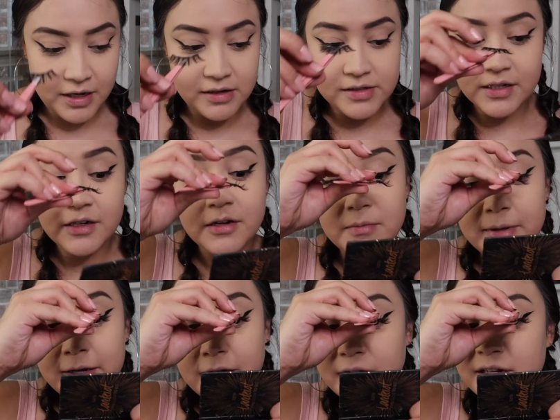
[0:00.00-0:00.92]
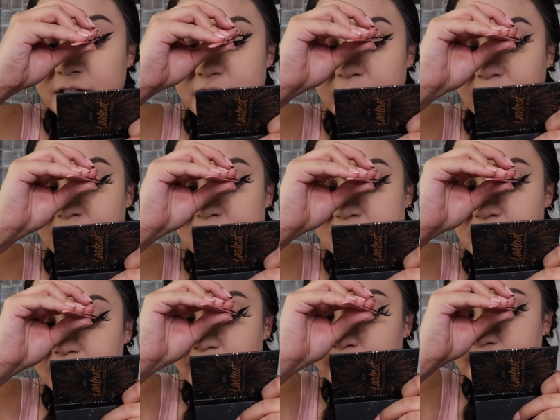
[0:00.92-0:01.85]
I was like, oh my gosh, I already
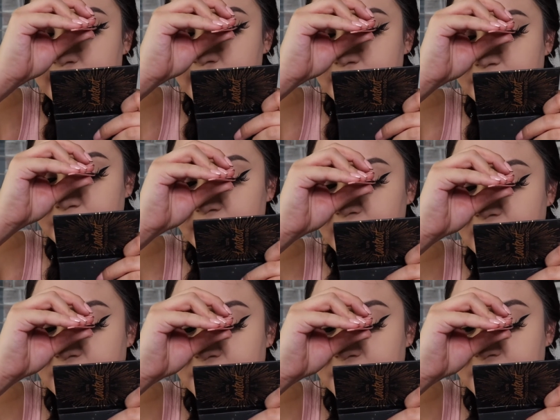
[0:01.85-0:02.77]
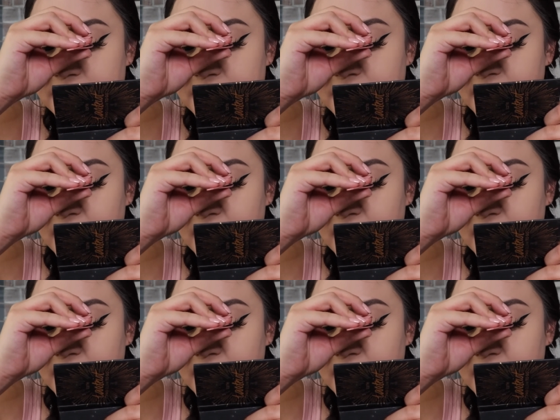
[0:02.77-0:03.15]
said I was gonna do lashes and